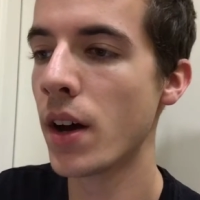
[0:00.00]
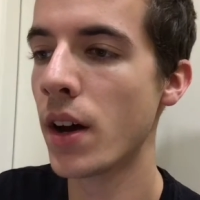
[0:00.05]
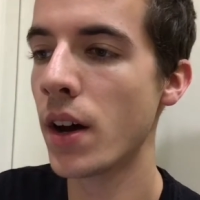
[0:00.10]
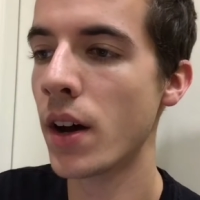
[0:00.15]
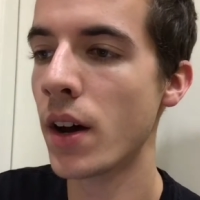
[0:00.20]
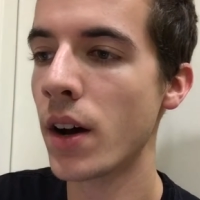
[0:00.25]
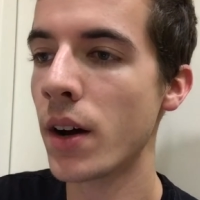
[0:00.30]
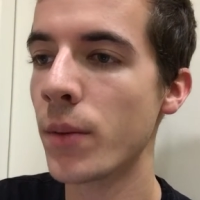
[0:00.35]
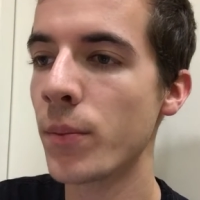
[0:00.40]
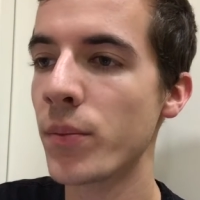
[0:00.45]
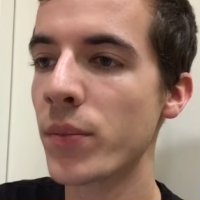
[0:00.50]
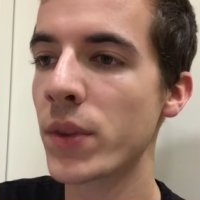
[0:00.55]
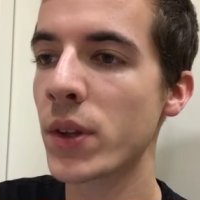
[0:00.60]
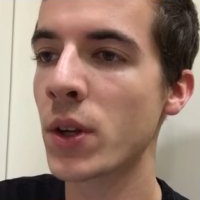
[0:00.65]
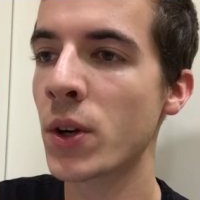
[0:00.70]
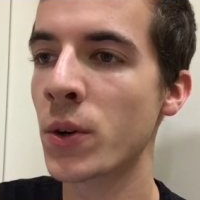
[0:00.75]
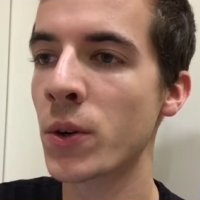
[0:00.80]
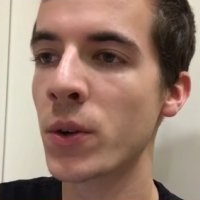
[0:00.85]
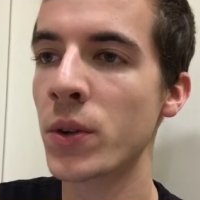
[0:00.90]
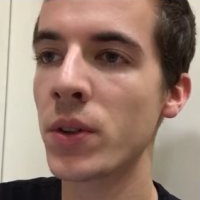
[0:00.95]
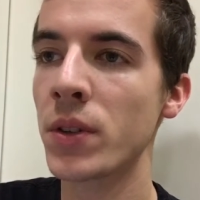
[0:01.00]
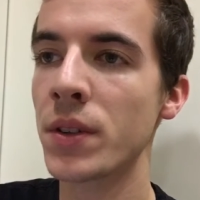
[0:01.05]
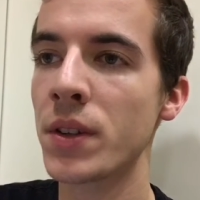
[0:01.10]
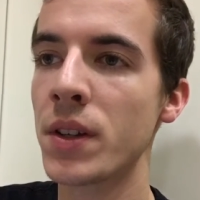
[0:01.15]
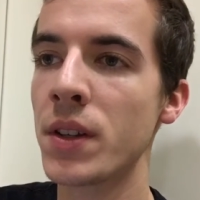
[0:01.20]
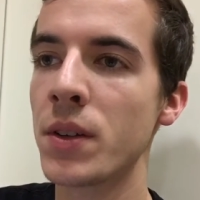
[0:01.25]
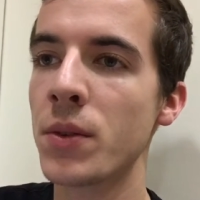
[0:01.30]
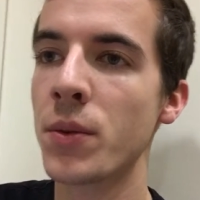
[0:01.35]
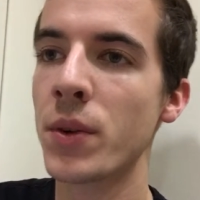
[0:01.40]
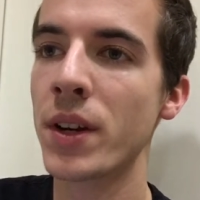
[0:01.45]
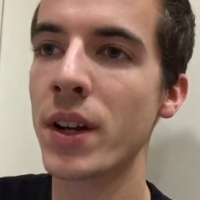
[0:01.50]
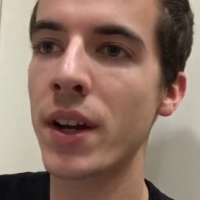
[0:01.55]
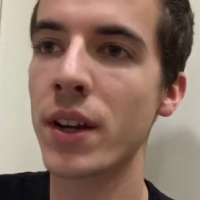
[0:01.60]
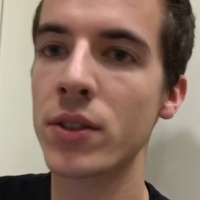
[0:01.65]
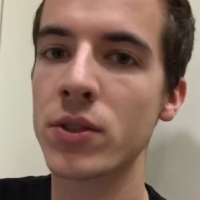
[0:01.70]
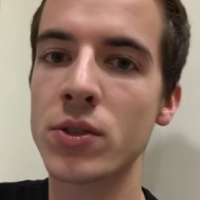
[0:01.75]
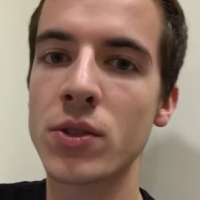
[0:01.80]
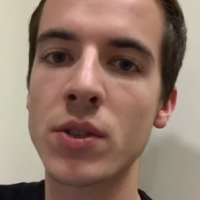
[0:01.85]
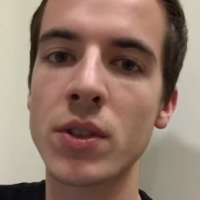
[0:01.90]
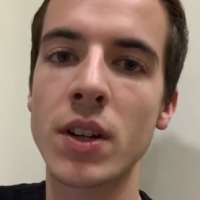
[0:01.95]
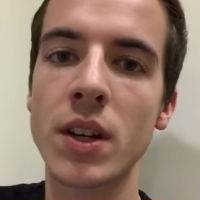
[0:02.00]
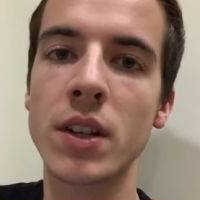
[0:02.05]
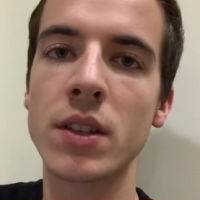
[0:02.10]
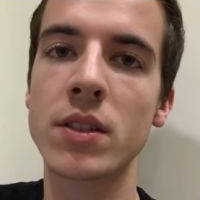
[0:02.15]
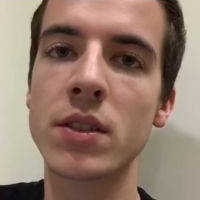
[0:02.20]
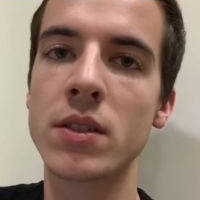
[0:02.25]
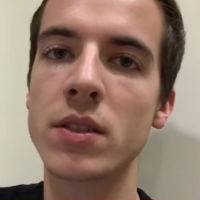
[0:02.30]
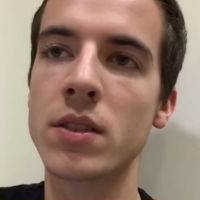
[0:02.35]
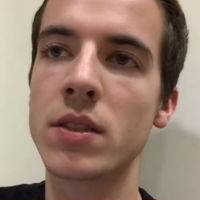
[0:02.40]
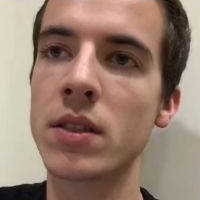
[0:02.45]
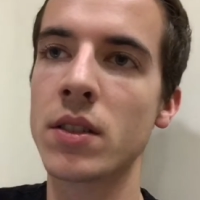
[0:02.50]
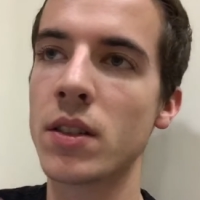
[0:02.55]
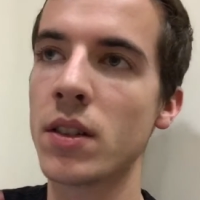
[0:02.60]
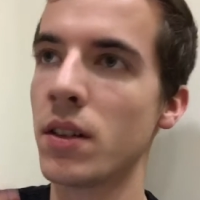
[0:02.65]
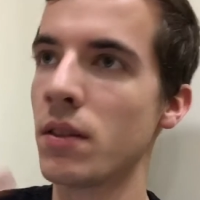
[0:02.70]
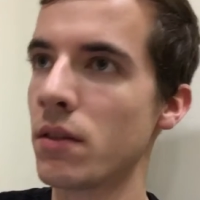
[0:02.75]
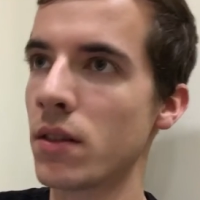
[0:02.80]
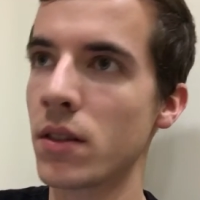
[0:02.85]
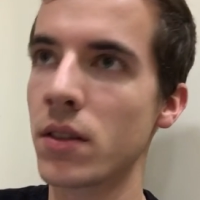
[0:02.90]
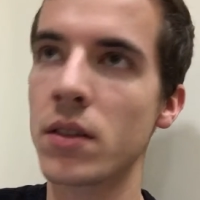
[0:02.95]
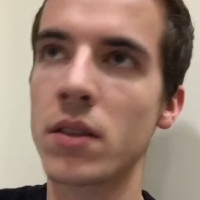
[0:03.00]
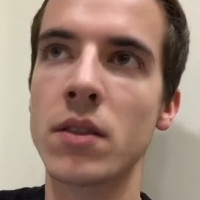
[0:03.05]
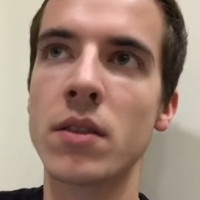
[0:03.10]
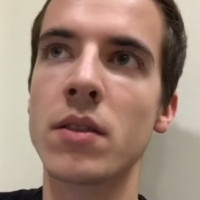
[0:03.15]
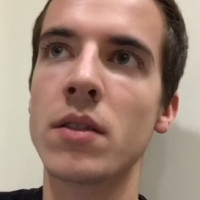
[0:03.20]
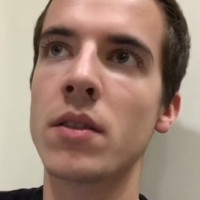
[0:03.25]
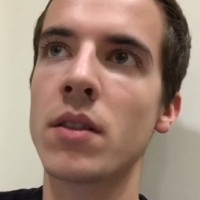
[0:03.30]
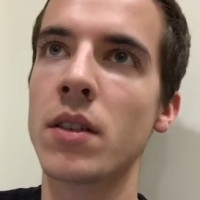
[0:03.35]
Currently, when astronauts in the